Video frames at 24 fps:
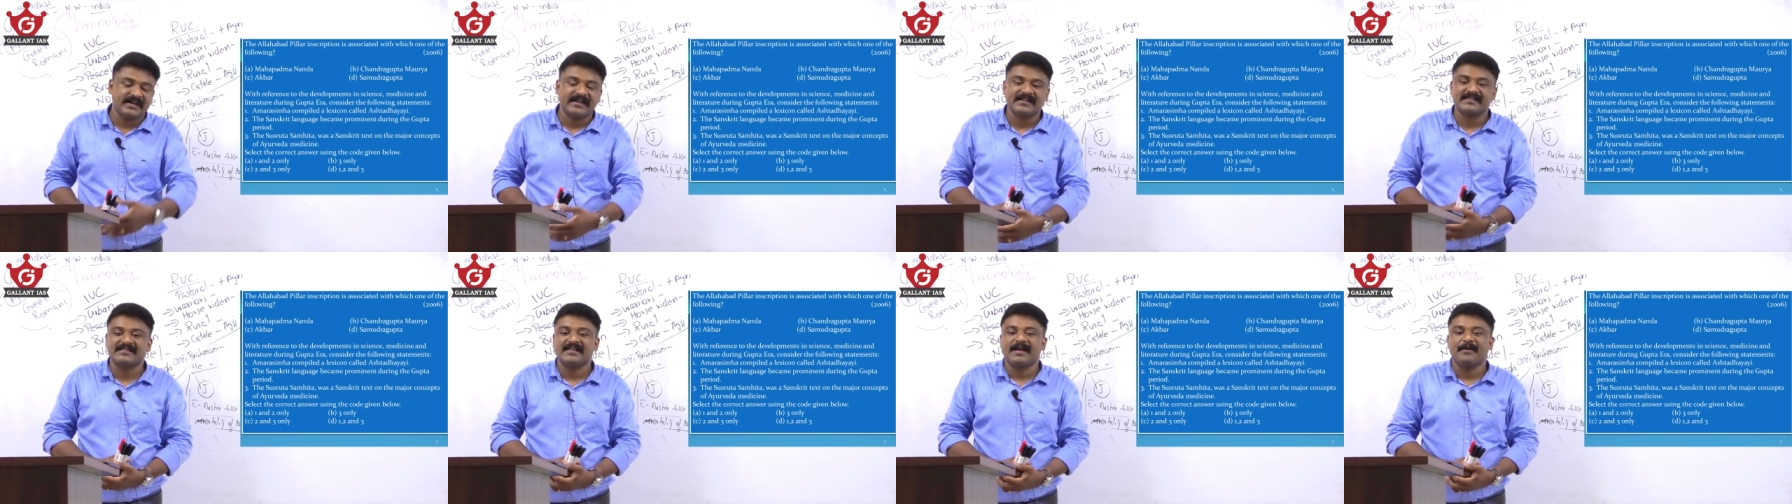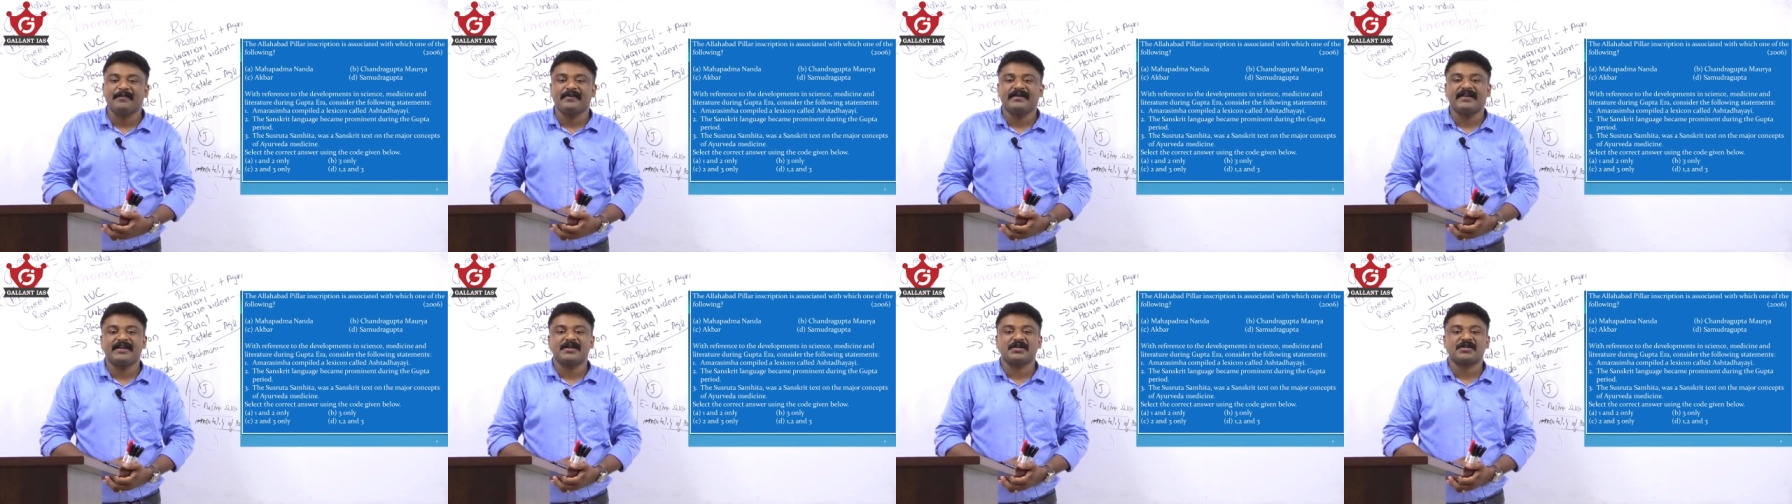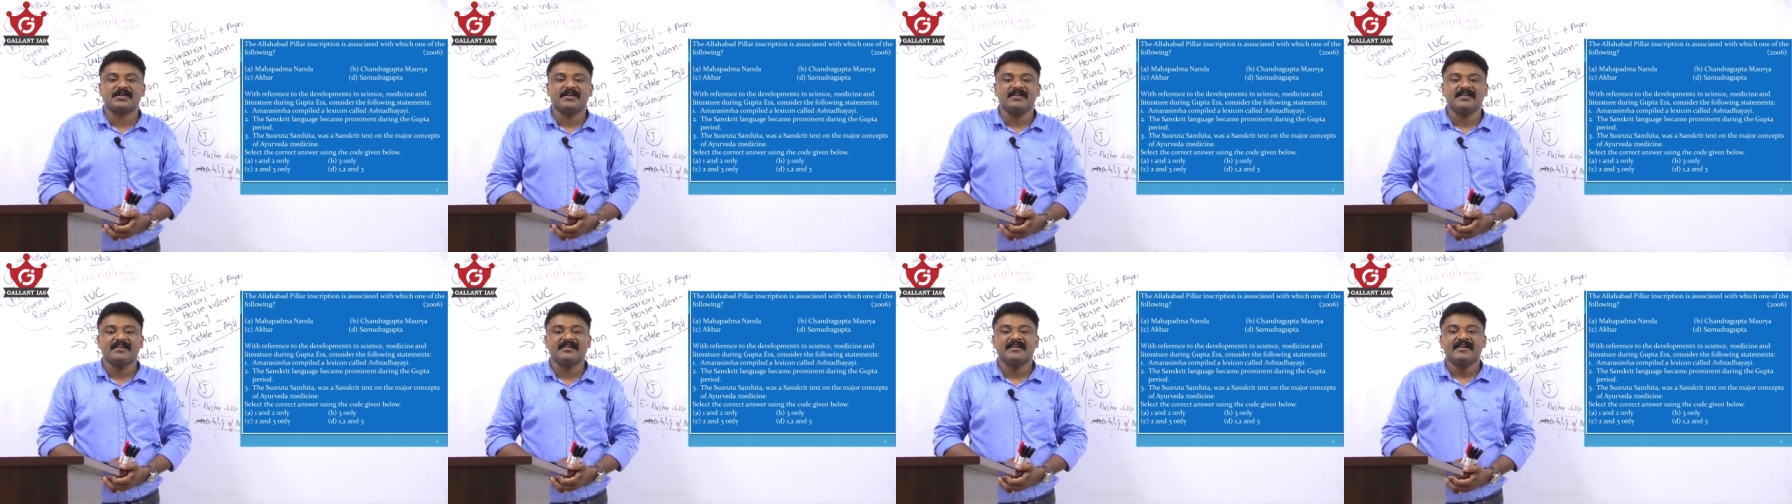
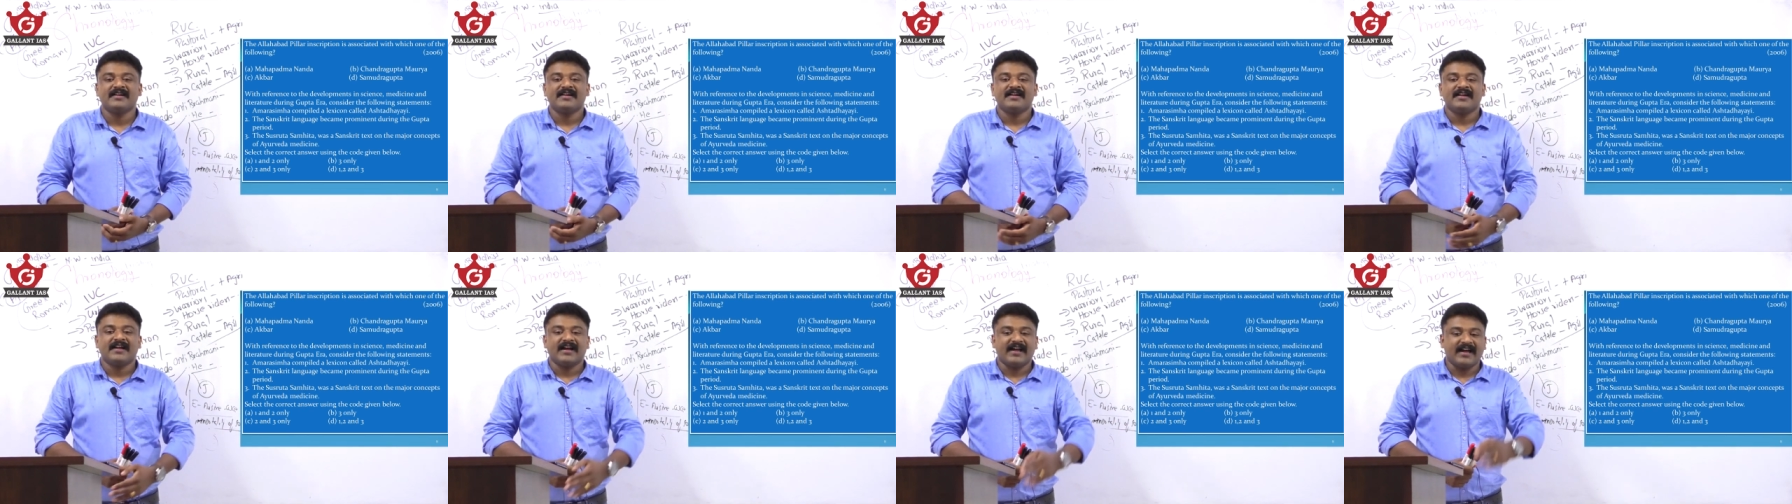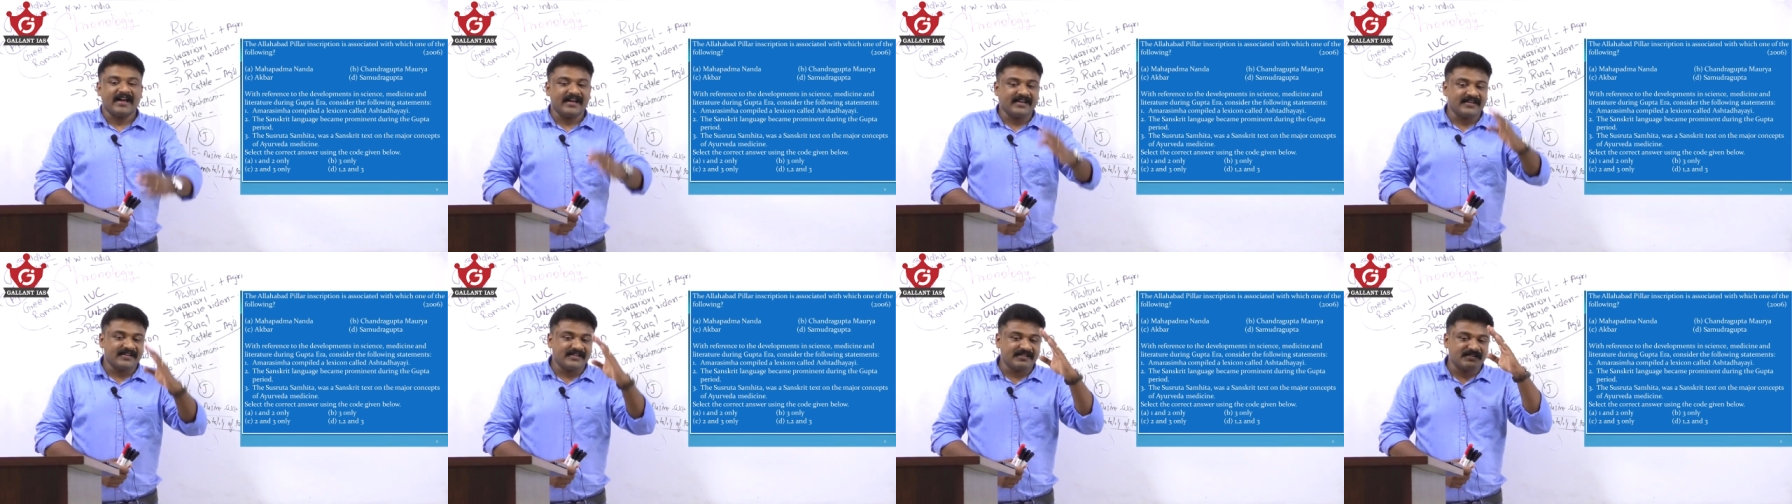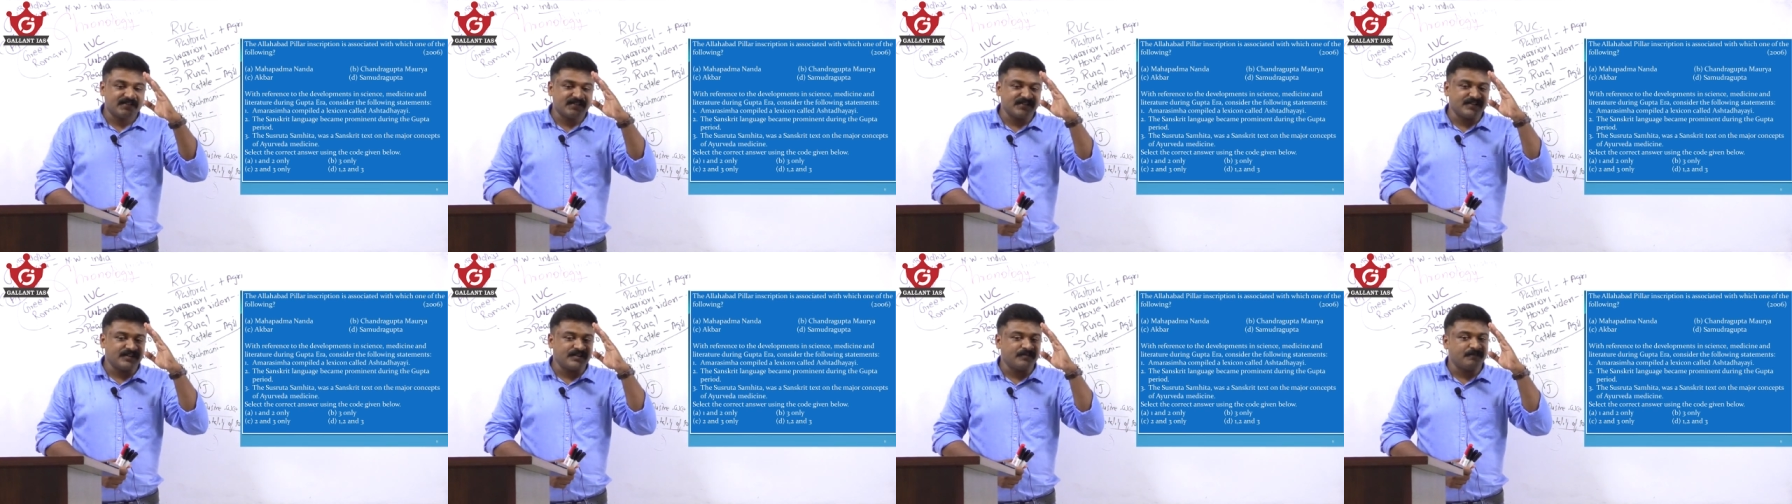examination
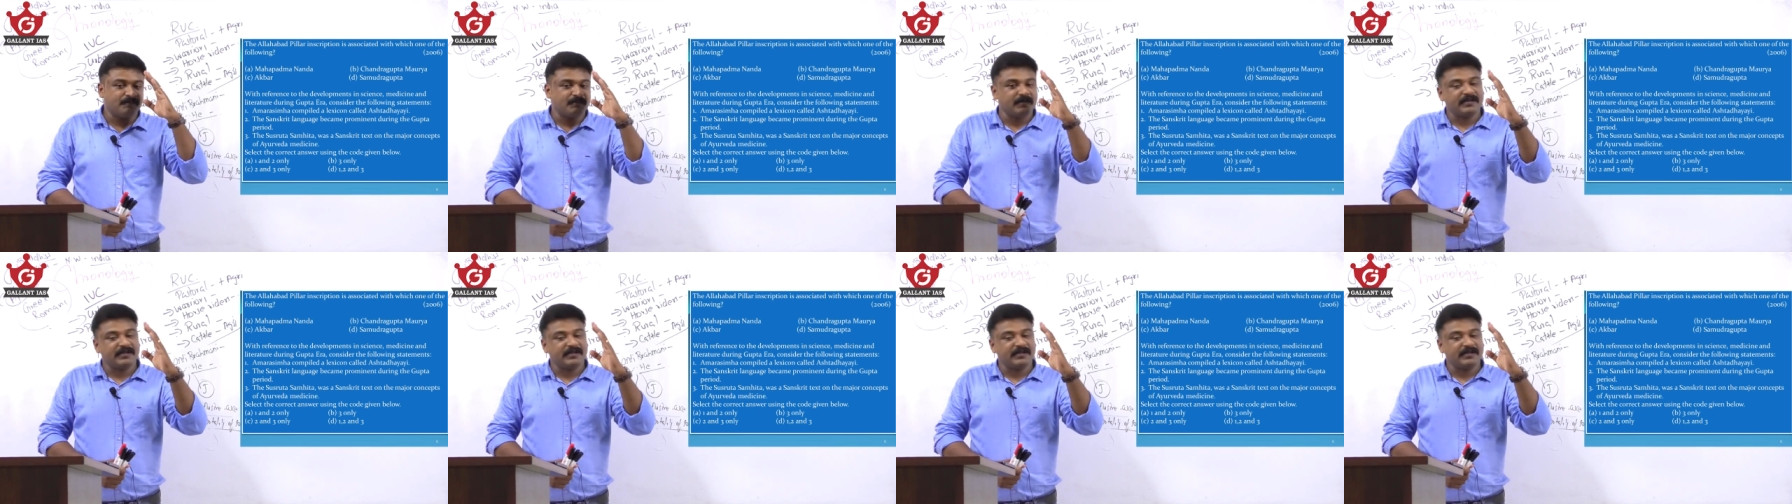and uh,